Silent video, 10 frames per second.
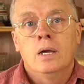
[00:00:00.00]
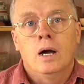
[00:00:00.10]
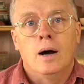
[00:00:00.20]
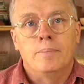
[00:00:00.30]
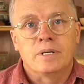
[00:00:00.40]

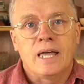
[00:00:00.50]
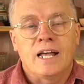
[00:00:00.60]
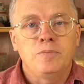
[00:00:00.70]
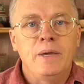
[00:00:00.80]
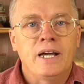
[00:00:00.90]
uh, but
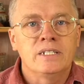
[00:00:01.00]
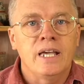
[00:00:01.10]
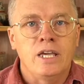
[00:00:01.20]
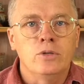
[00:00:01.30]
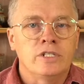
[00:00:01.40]
that's because they
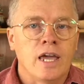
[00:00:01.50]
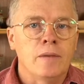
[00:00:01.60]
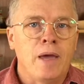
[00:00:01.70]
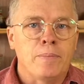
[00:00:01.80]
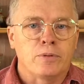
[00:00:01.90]
use
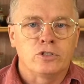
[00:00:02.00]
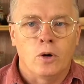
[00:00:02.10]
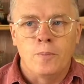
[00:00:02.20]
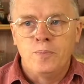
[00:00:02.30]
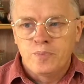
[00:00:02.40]
sandpaper.
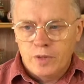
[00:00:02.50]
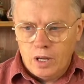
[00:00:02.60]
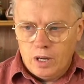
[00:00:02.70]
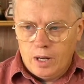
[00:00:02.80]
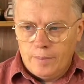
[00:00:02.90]
So
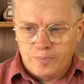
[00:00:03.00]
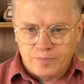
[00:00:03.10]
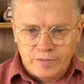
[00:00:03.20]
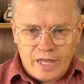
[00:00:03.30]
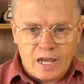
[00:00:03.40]
um,
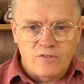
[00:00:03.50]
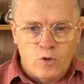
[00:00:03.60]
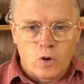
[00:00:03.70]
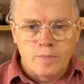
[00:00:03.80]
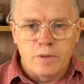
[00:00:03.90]
they can
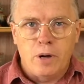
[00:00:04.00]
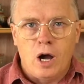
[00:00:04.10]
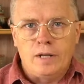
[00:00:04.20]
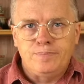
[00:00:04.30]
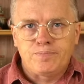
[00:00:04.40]
form the
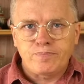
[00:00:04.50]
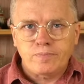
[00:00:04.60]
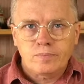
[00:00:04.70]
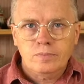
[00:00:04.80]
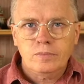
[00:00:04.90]
pot
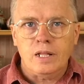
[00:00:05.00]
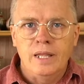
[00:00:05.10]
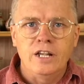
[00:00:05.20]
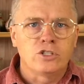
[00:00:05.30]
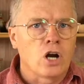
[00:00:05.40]

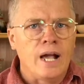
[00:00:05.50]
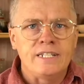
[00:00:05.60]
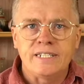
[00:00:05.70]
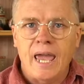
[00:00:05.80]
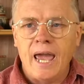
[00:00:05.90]
let it dry,
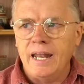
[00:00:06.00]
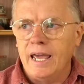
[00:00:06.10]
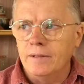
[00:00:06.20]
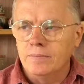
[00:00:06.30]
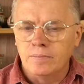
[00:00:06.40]
sand
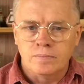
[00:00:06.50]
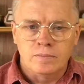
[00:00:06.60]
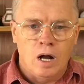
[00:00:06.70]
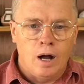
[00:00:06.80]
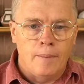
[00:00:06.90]
it,
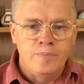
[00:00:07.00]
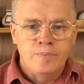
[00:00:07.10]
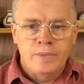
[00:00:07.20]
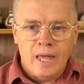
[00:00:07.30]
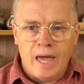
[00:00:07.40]
um,
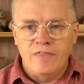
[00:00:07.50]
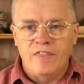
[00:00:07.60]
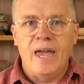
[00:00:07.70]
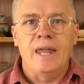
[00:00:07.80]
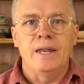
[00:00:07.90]
and
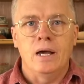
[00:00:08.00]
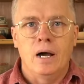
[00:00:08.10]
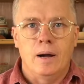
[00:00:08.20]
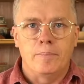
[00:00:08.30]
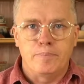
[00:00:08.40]
then
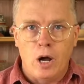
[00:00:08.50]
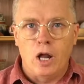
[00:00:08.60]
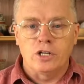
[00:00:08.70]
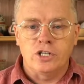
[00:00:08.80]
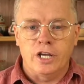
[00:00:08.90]
um,
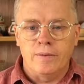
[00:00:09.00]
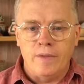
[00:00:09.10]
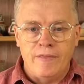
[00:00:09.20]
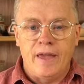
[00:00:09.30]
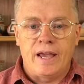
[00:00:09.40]
polish it.
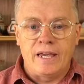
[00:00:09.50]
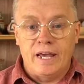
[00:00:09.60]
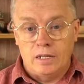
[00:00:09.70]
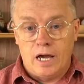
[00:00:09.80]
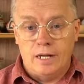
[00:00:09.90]
And they can get
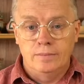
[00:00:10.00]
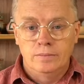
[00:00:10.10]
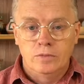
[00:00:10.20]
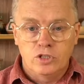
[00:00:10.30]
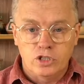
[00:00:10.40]
a lot
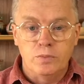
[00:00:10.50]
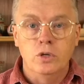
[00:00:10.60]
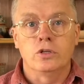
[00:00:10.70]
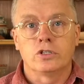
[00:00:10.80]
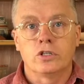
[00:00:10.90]

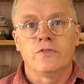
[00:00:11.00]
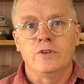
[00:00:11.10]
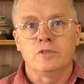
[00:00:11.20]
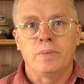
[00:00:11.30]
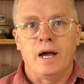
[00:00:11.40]
smoother
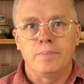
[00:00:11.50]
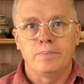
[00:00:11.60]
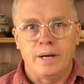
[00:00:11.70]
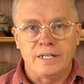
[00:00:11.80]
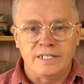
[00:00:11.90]
surface by,
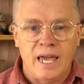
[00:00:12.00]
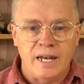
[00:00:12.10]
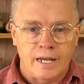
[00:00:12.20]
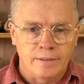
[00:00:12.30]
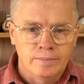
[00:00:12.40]
by sanding.